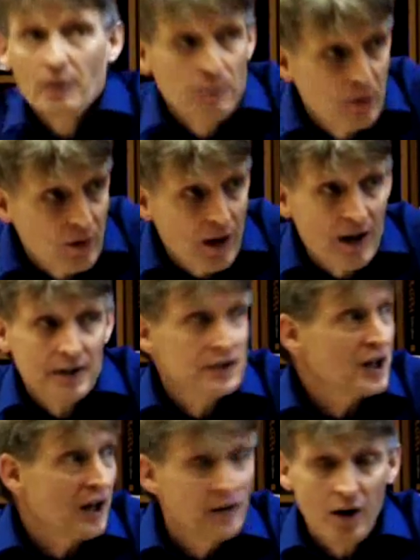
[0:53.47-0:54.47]

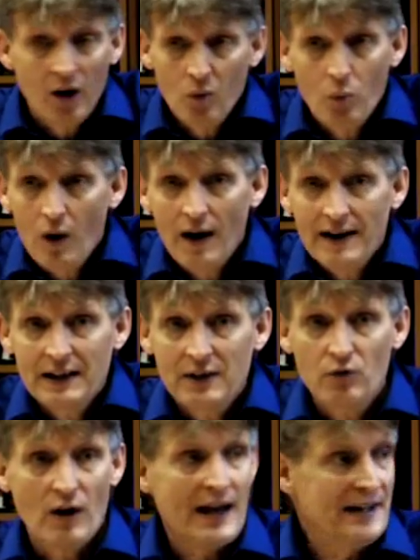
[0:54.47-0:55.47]
Puranas are not widely
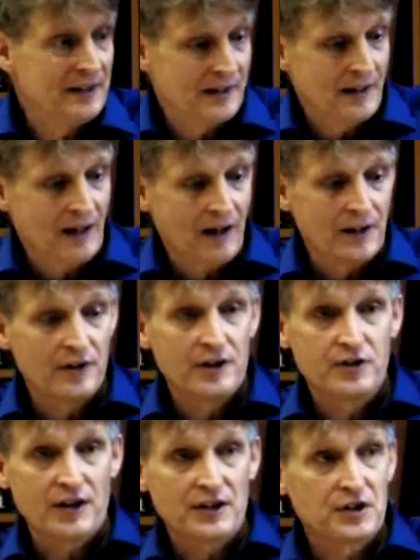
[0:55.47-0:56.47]
read either in
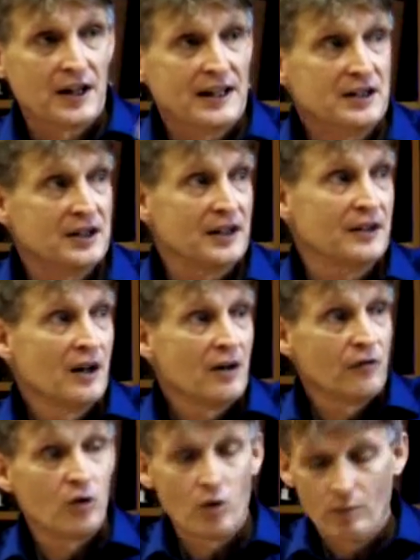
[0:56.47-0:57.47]
translated
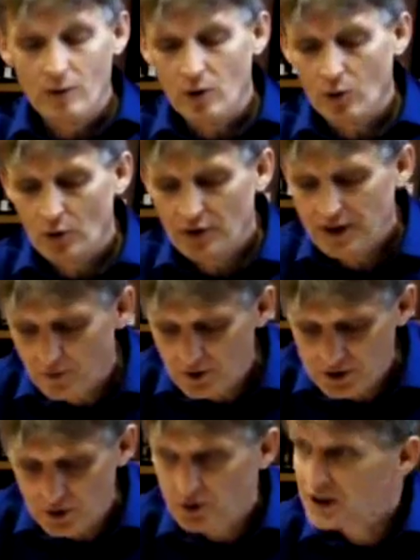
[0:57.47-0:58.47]
form or the
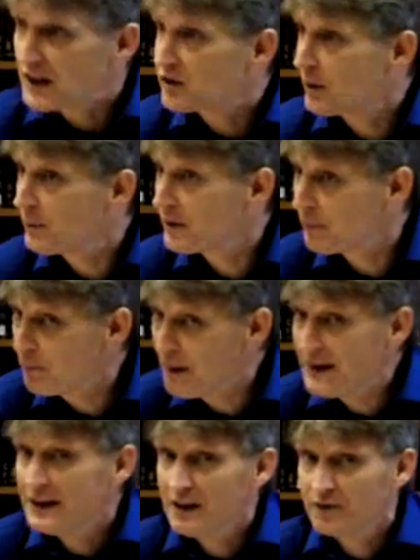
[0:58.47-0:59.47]
original Sanskrit, but
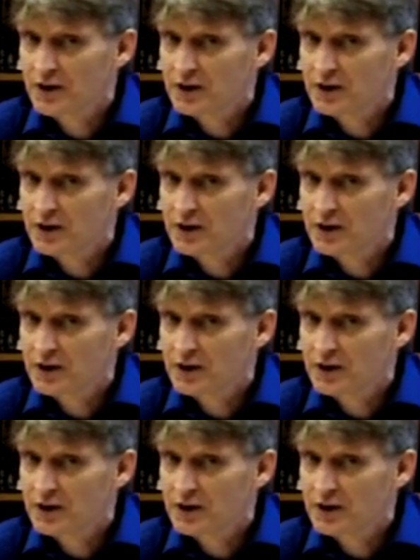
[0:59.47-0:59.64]
many of the